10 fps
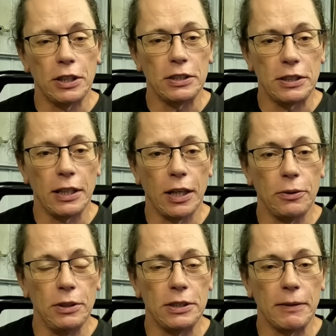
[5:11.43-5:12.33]
it's still
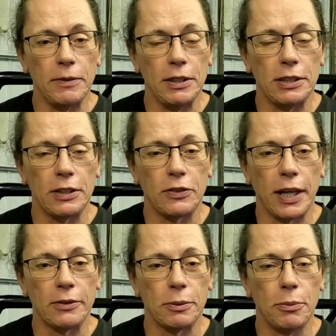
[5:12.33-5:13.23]
only
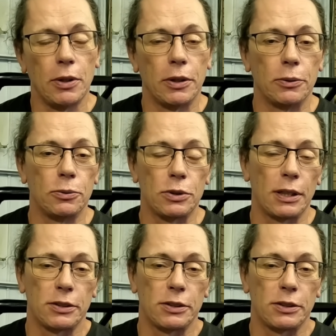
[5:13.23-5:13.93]
76,000 miles,